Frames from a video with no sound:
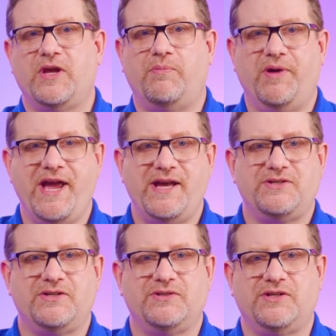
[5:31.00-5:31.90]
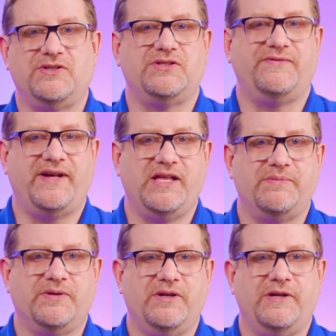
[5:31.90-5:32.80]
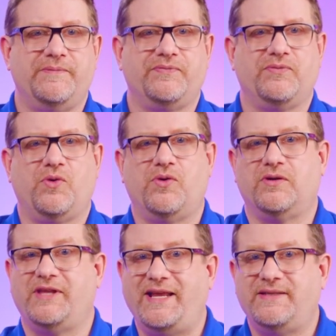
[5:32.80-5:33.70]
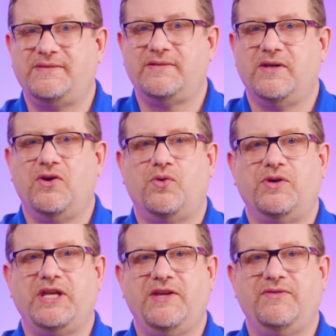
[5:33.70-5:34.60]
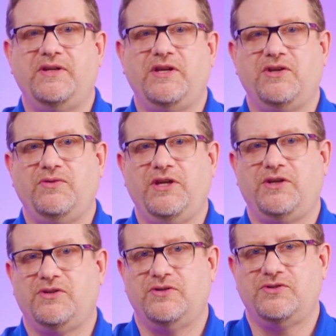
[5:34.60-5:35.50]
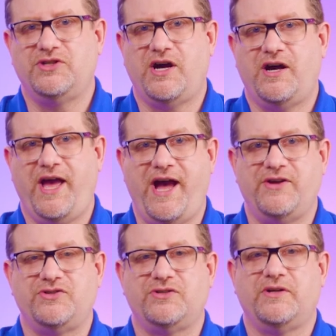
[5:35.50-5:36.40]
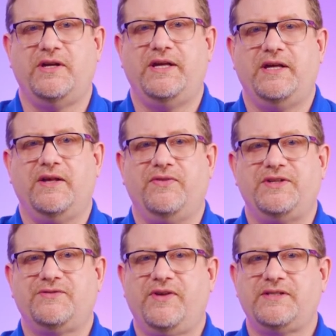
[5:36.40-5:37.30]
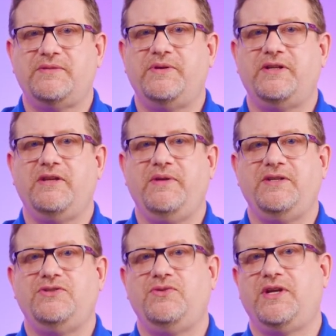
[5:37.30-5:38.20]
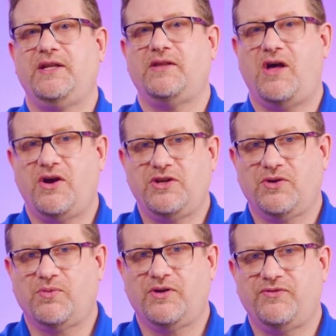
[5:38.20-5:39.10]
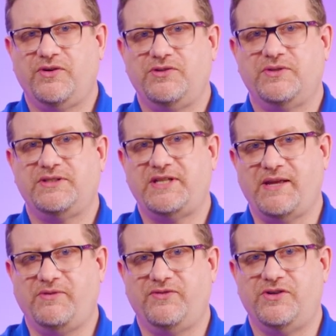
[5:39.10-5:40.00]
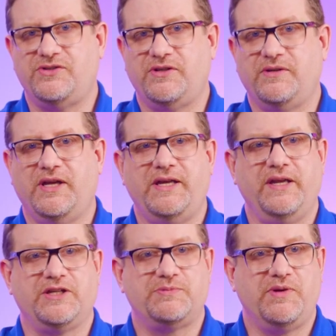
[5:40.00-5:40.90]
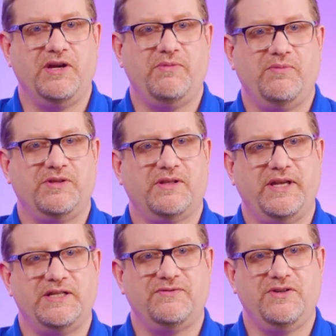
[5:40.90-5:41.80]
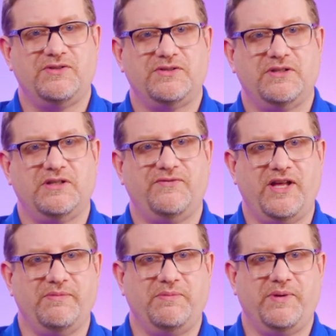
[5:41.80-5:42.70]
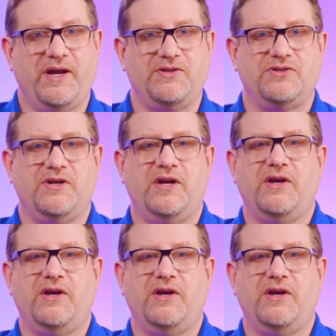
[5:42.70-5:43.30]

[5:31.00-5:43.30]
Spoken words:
a branch such as develop or latest, or even a unique SHA hash. This flexibility means you can lock your workflow to a stable version, experiment with the latest features in a development branch,